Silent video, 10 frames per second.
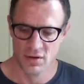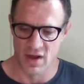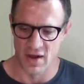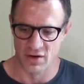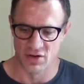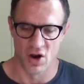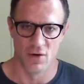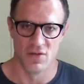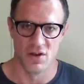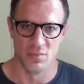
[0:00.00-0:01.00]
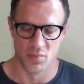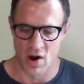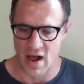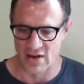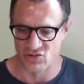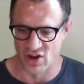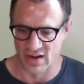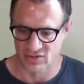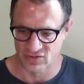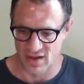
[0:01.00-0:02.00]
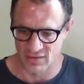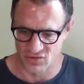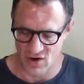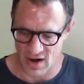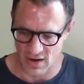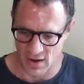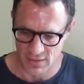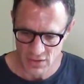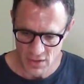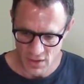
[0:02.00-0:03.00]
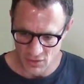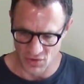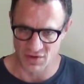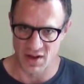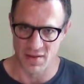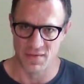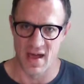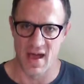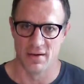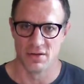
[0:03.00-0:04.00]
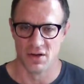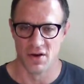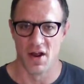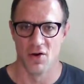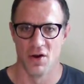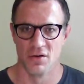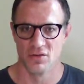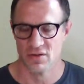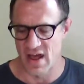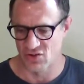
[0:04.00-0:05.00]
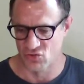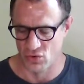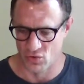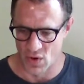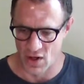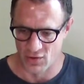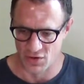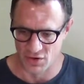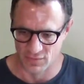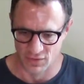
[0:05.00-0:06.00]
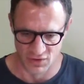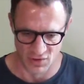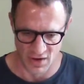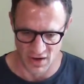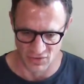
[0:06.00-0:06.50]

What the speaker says: kind of carving projects, I try to retain that inherent natural quality of the clay.